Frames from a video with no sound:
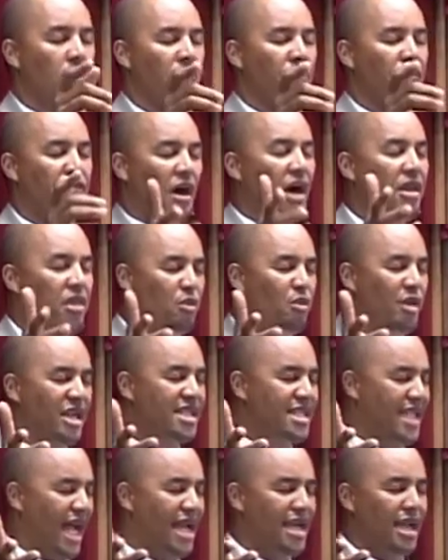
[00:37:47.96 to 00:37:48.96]
Father, we
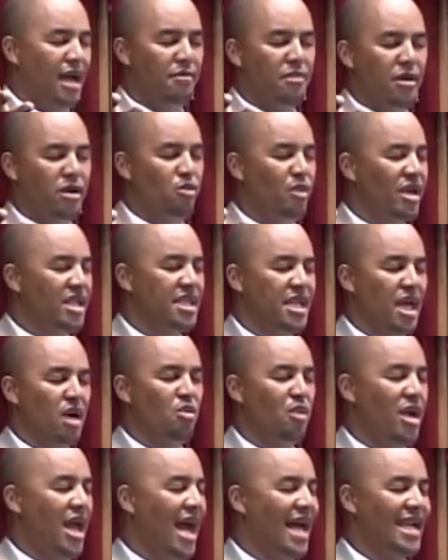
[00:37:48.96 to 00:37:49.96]
stand up and we say
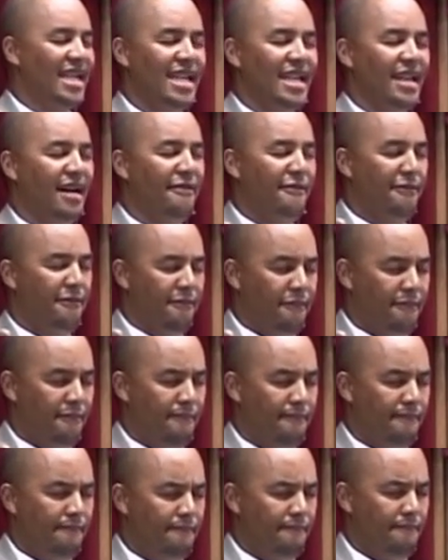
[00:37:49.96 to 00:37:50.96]
we had enough.
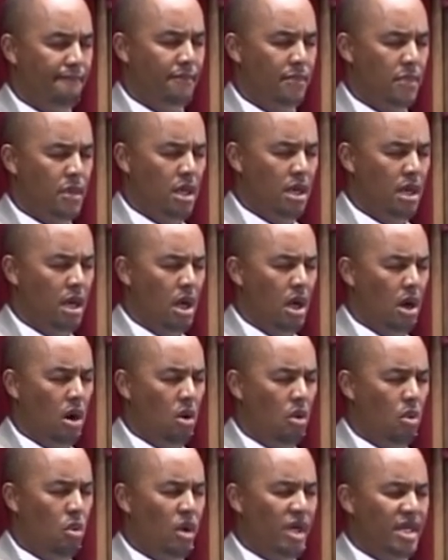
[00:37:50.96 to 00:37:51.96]

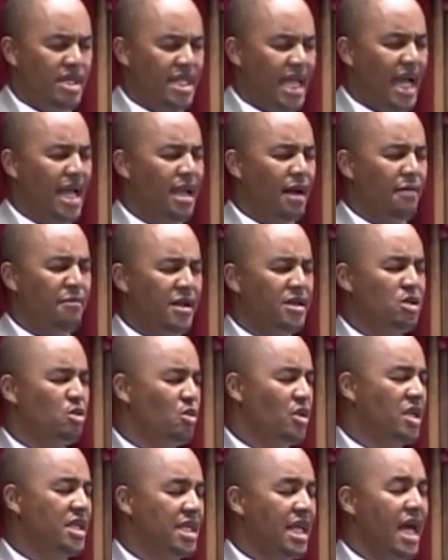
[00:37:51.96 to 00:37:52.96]
We stand up and
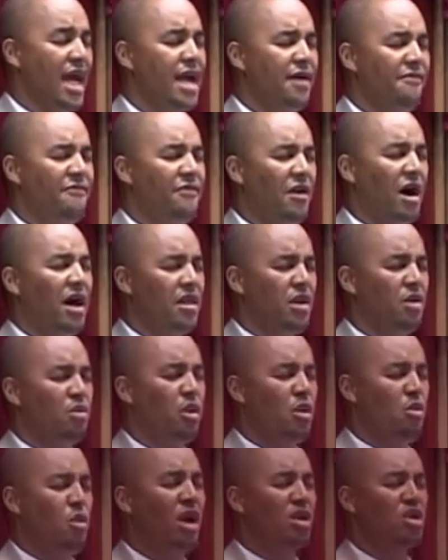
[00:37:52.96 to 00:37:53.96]
we say, Father,
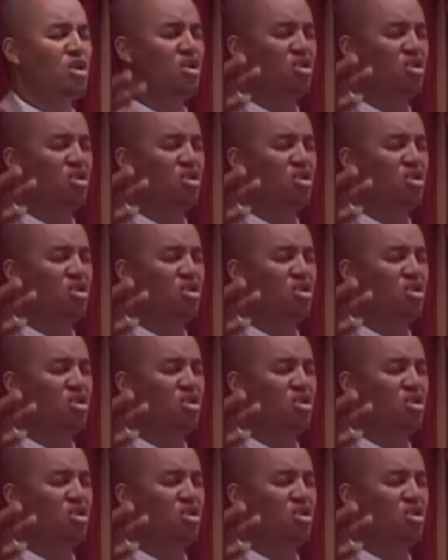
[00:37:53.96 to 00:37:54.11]
we want to